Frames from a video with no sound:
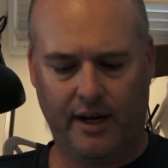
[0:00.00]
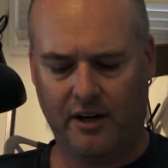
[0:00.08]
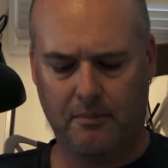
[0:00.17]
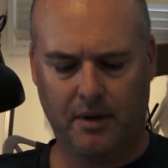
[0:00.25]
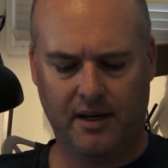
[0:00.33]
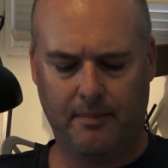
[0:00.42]
I
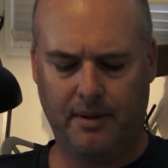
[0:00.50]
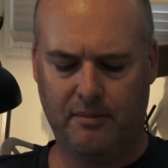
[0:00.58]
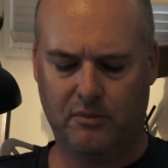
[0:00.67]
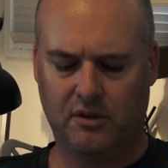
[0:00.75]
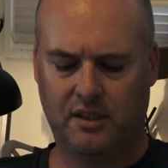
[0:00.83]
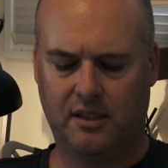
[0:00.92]
don't mind a bit
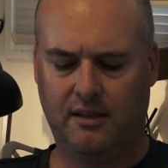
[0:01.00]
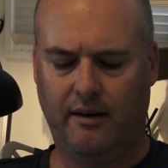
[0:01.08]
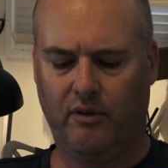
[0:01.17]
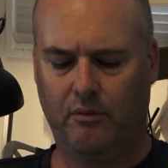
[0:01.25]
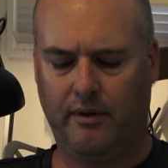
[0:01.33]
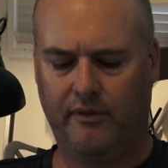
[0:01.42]
more
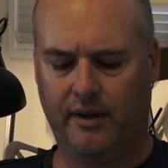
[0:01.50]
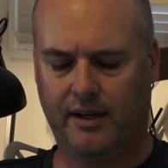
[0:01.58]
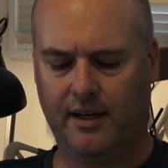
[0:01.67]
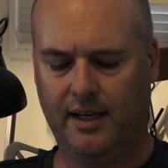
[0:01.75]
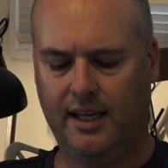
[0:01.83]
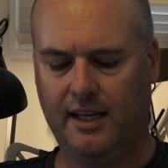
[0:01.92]
stiffer with a
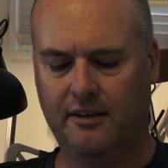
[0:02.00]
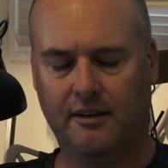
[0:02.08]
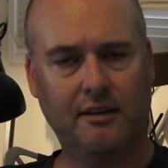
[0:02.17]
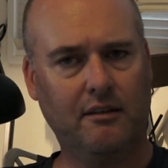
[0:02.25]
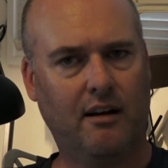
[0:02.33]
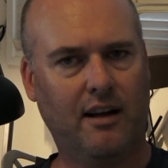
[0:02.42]
clicky
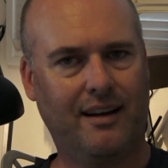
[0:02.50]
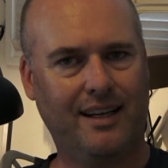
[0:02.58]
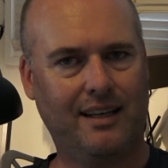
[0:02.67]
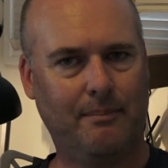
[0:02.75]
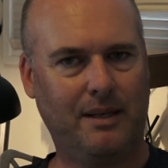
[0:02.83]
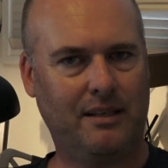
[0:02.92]
dial. I
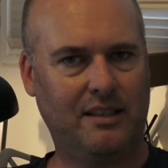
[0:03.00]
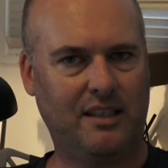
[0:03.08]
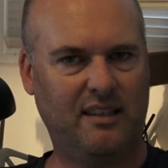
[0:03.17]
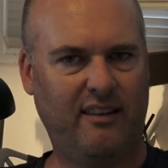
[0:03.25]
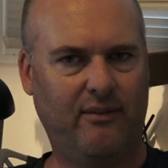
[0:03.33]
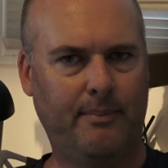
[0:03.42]
like a bit
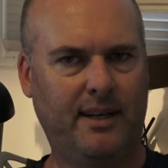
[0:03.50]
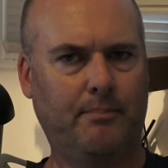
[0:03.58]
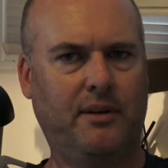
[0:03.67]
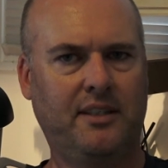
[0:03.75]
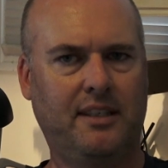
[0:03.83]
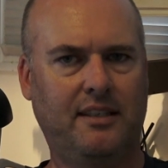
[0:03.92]
stiff, a bit of
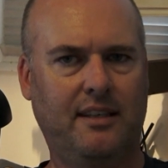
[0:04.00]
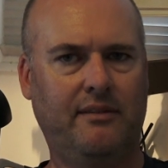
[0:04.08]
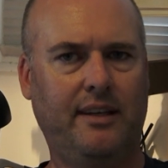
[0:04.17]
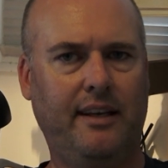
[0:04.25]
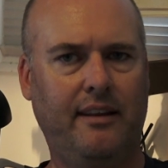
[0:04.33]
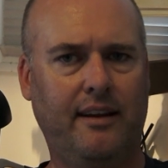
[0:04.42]

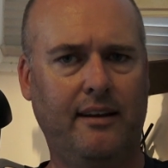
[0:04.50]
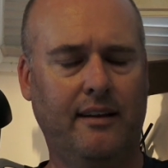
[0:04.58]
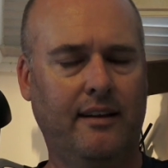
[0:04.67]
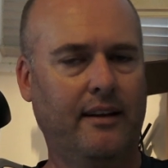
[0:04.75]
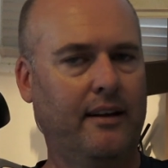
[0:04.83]
positivity there.